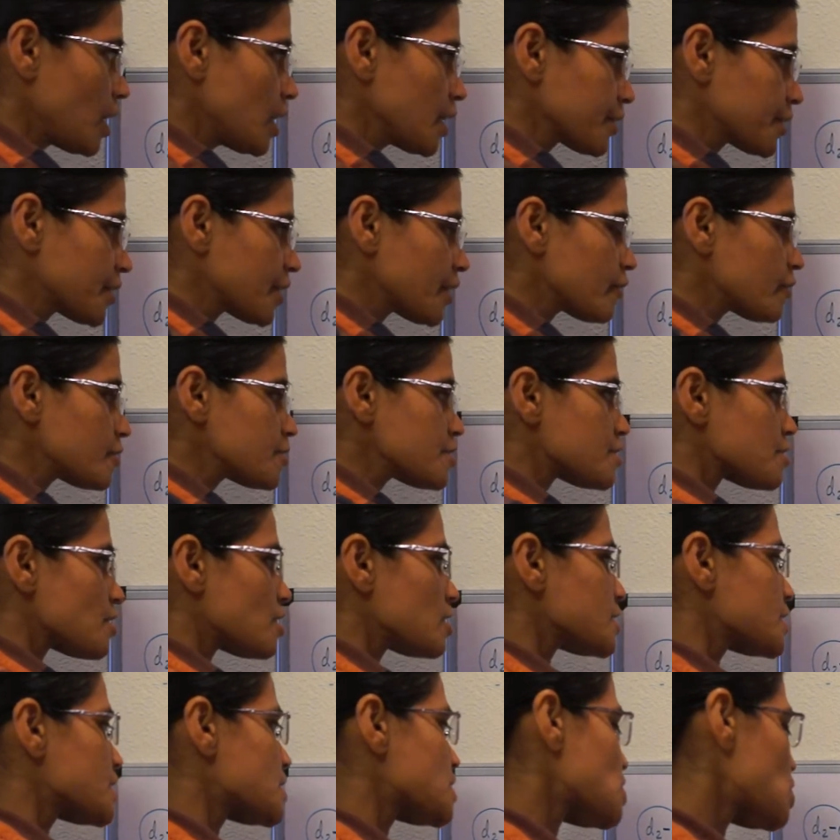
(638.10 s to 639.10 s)
There is
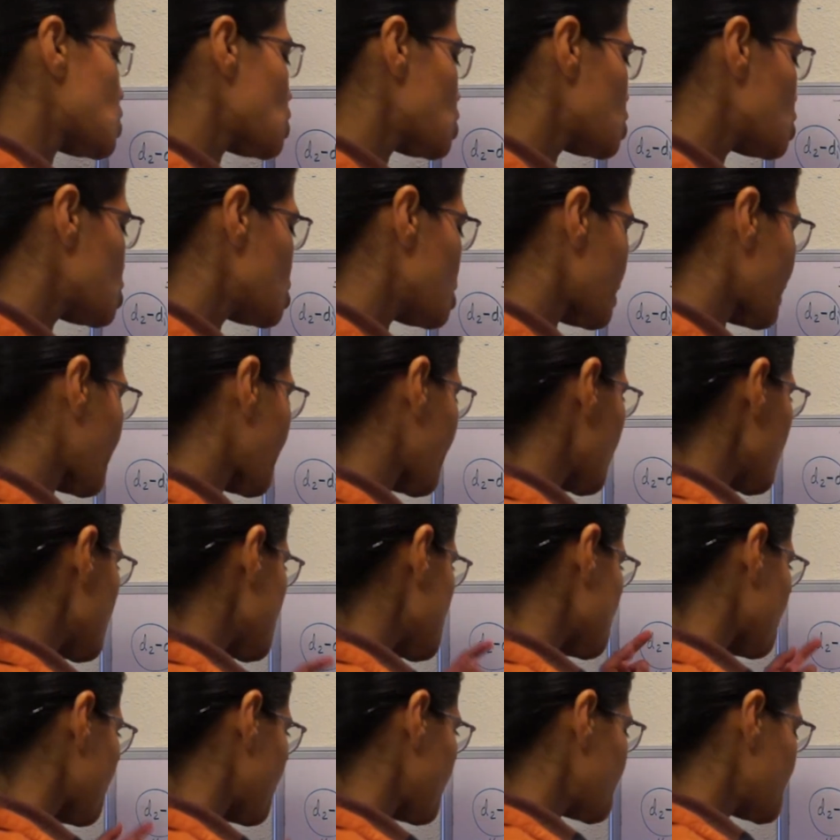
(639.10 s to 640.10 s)
also a
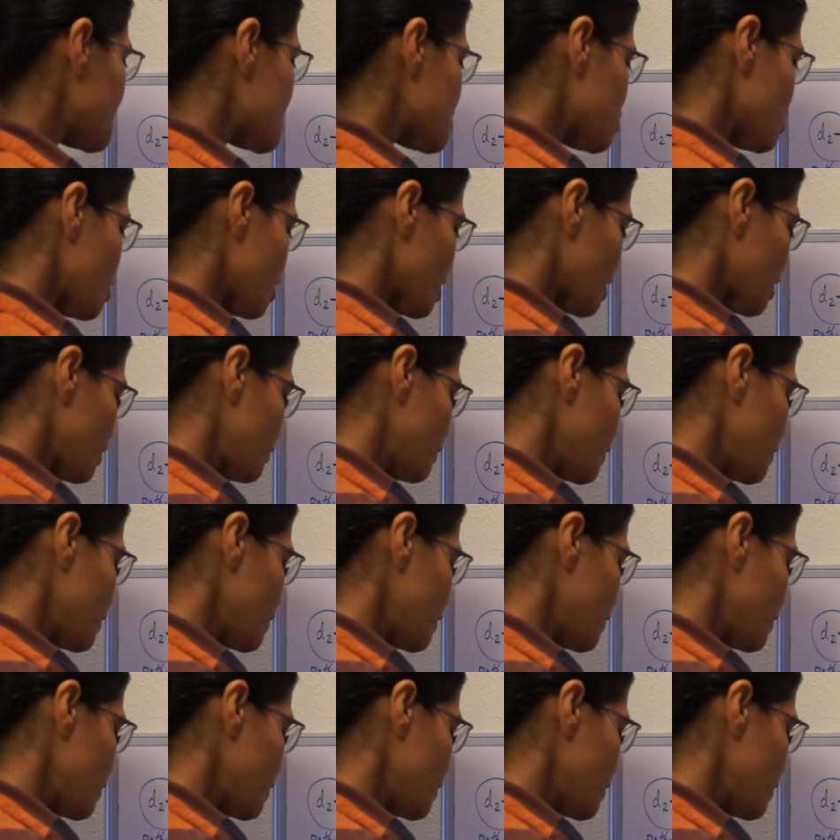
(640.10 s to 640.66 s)
case for destructive